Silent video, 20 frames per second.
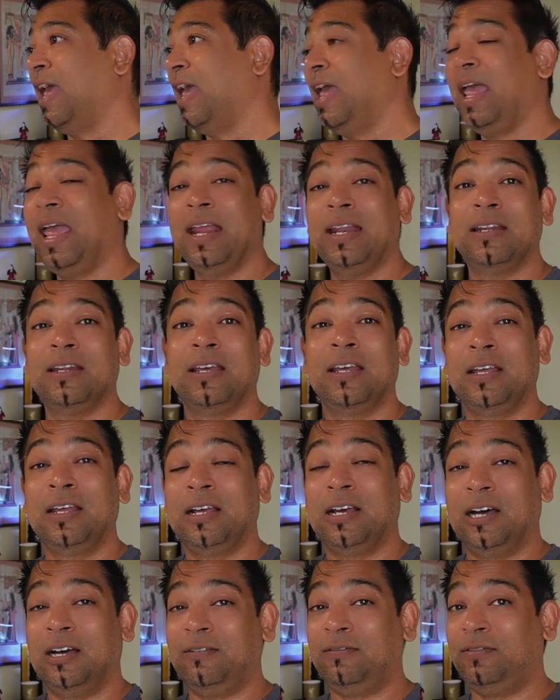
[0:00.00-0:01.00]
and
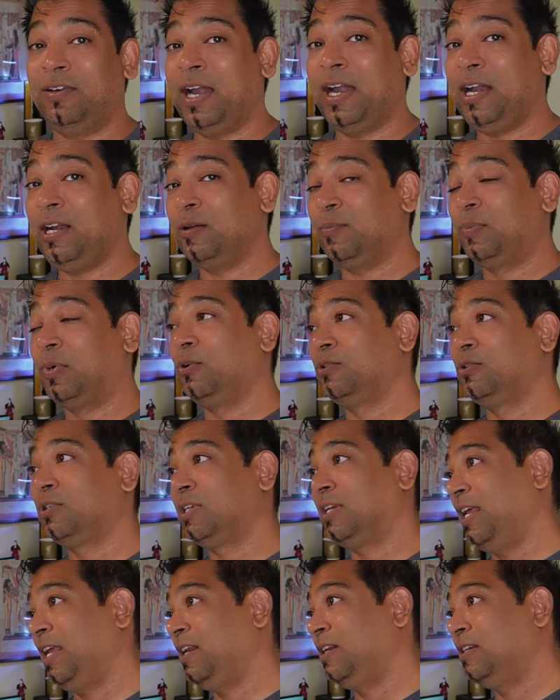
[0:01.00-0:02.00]
a ready to
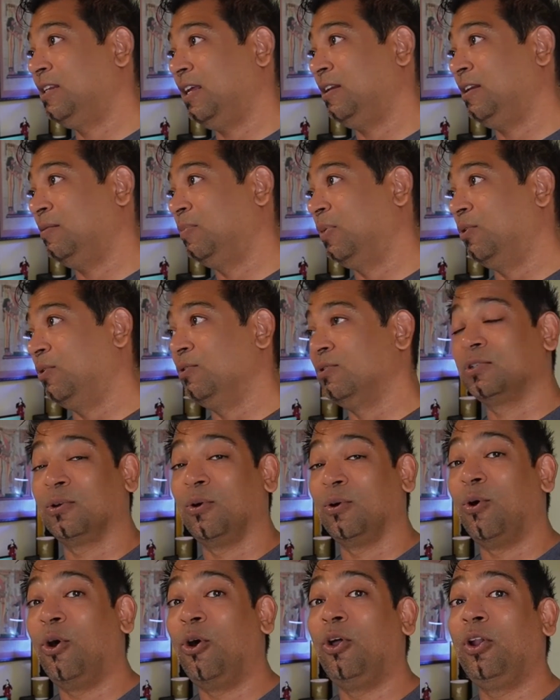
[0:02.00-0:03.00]
post LinkedIn
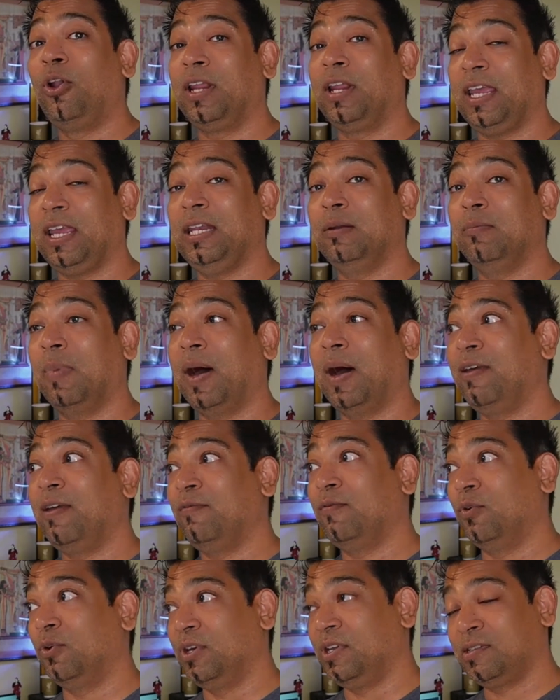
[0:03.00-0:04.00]
post all in my
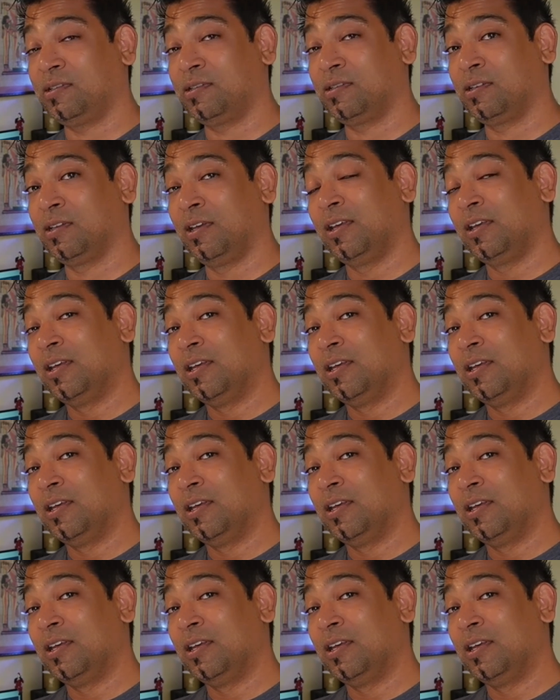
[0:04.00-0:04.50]
voice.